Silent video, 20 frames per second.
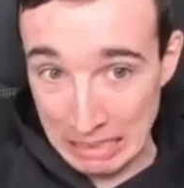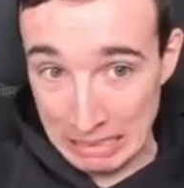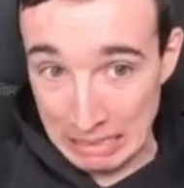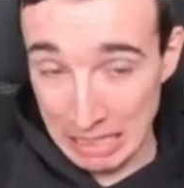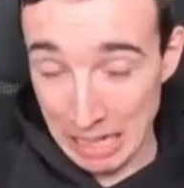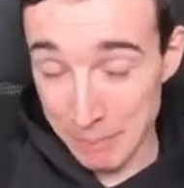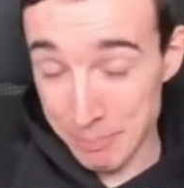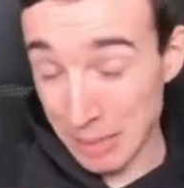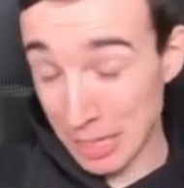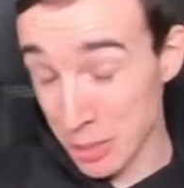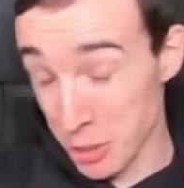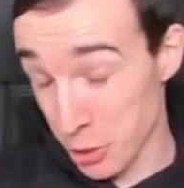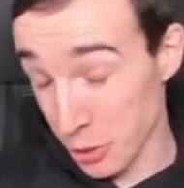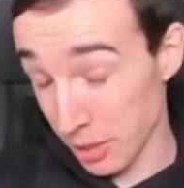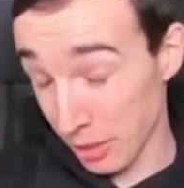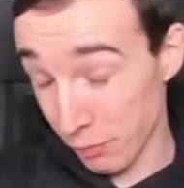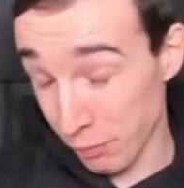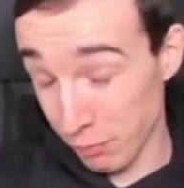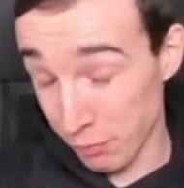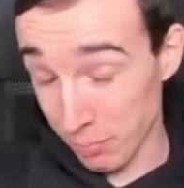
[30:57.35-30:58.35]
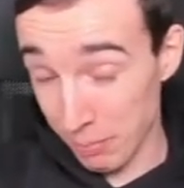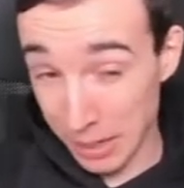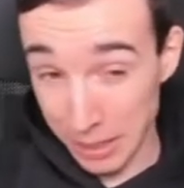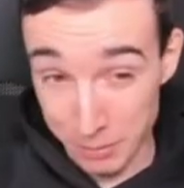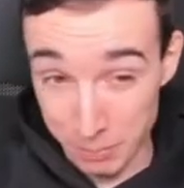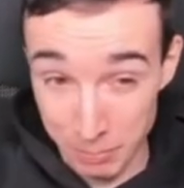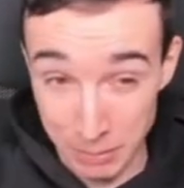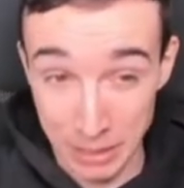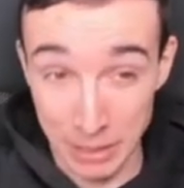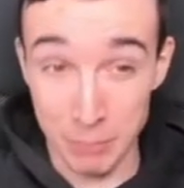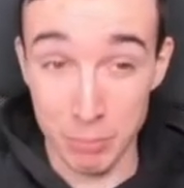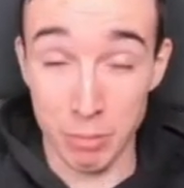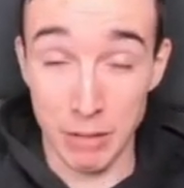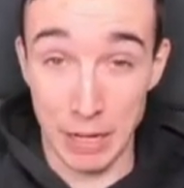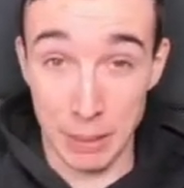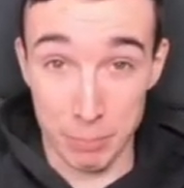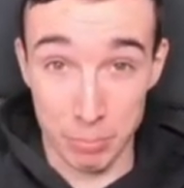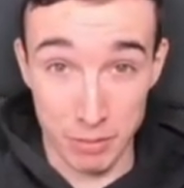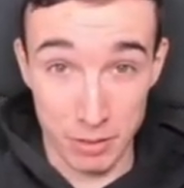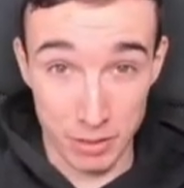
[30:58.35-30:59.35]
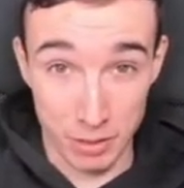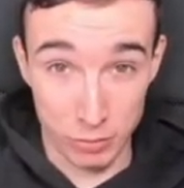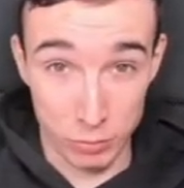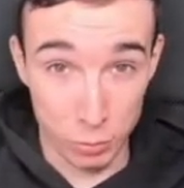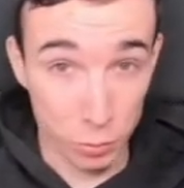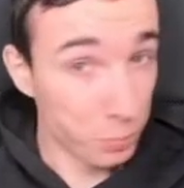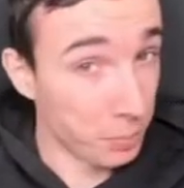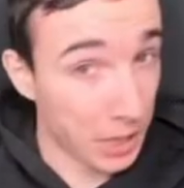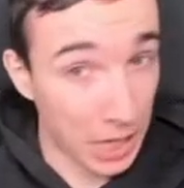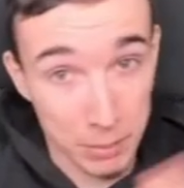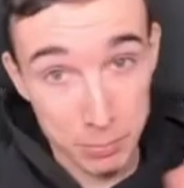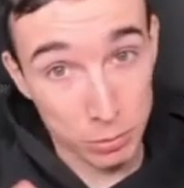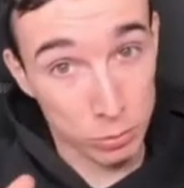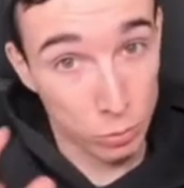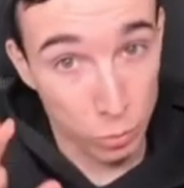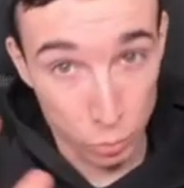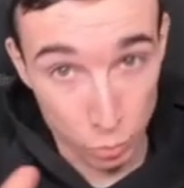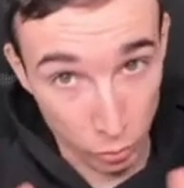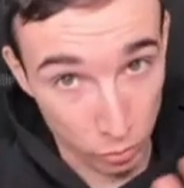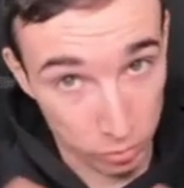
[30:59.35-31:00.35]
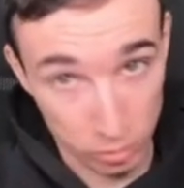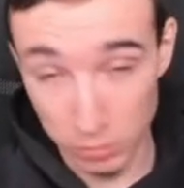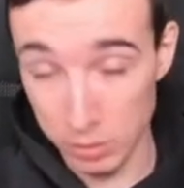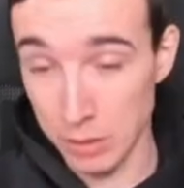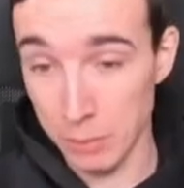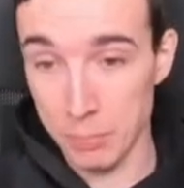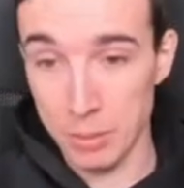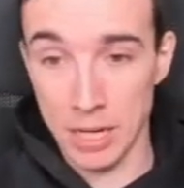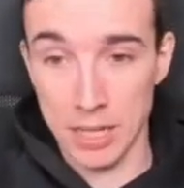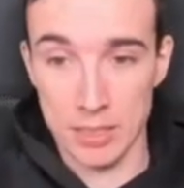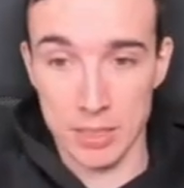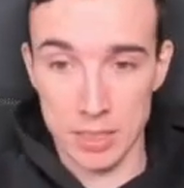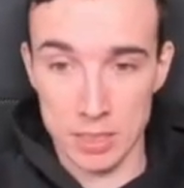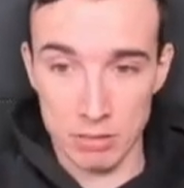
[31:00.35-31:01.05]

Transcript: I'm not sure if my, many Black players would be able to do so in a practical